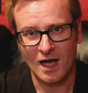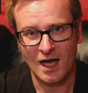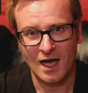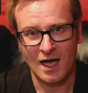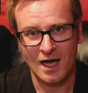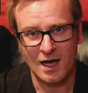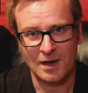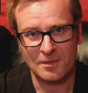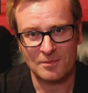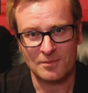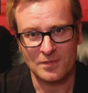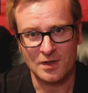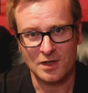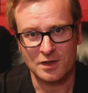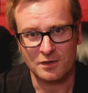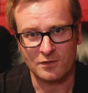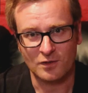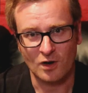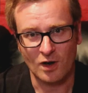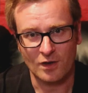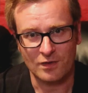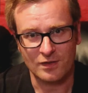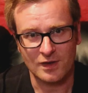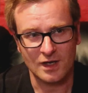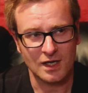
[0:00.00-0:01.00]
um, you've
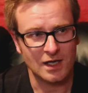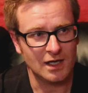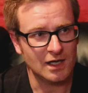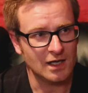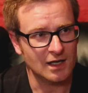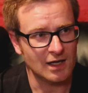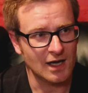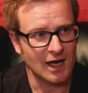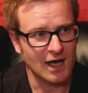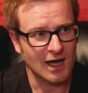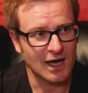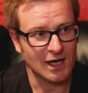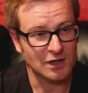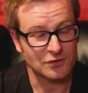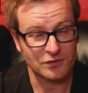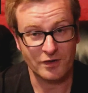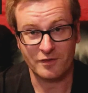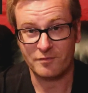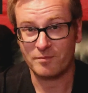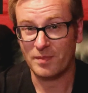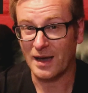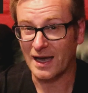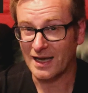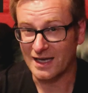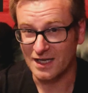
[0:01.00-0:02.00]
got the uh,
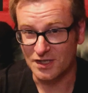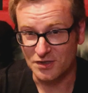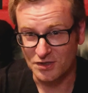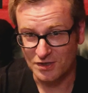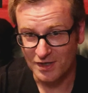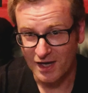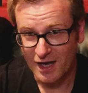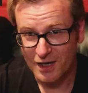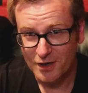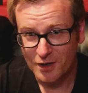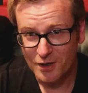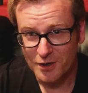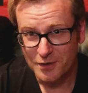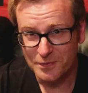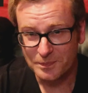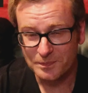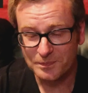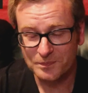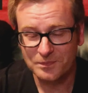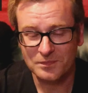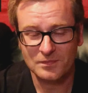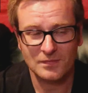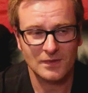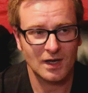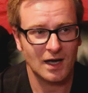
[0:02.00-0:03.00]
Drift Package Nano,
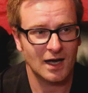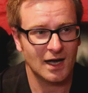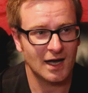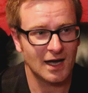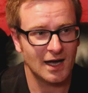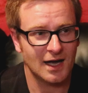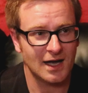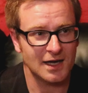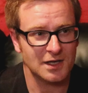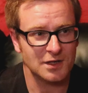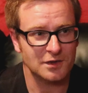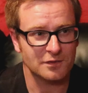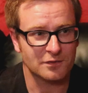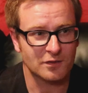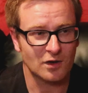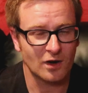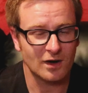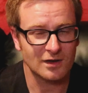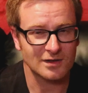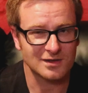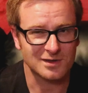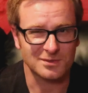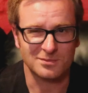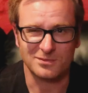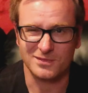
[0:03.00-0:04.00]
uh, you've
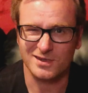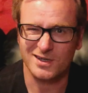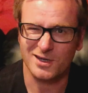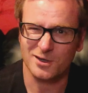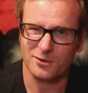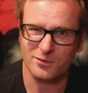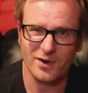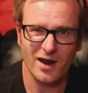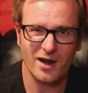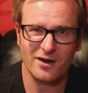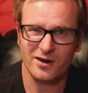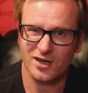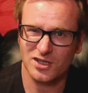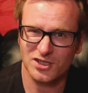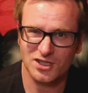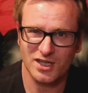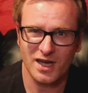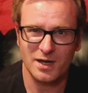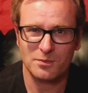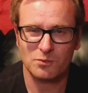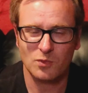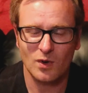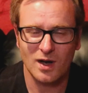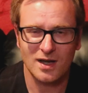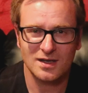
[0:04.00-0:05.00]
got some Carrera
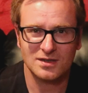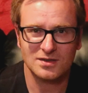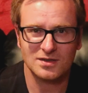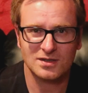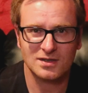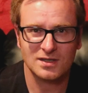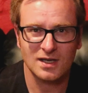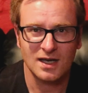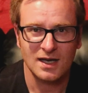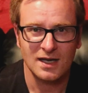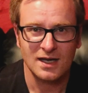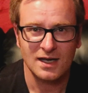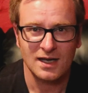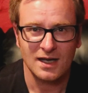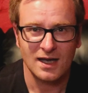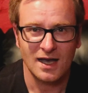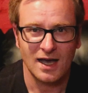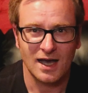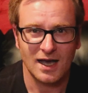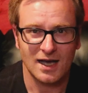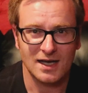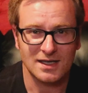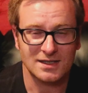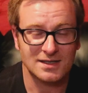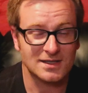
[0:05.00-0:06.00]
cheap ones,
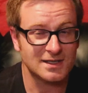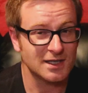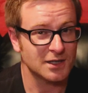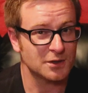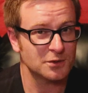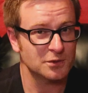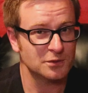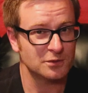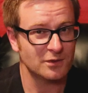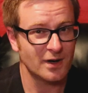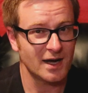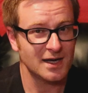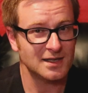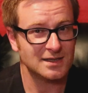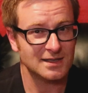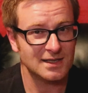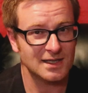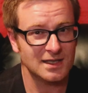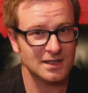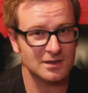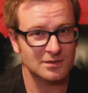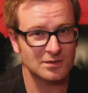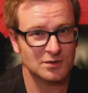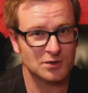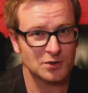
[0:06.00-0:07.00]
uh, Siku
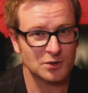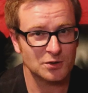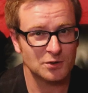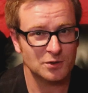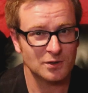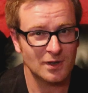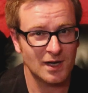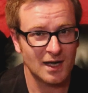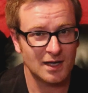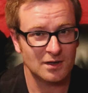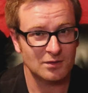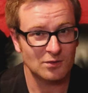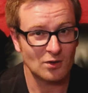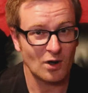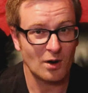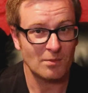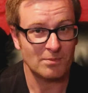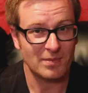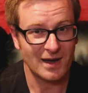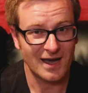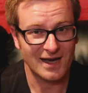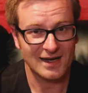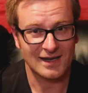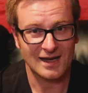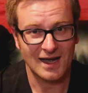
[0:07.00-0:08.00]
Racing do a not
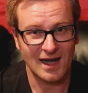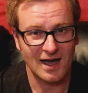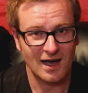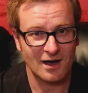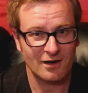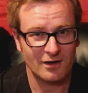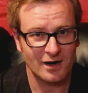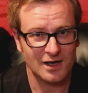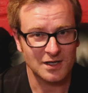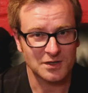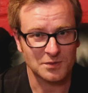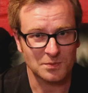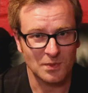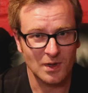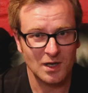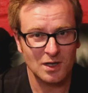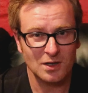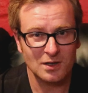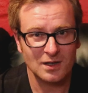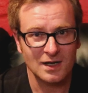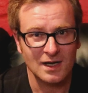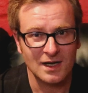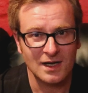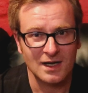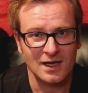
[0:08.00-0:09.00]
bad car as
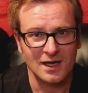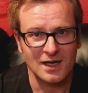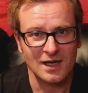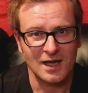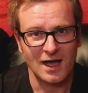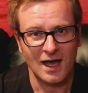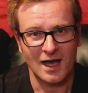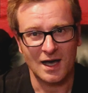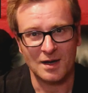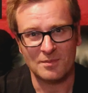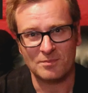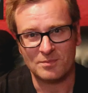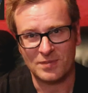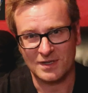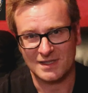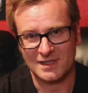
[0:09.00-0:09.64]
well. Um,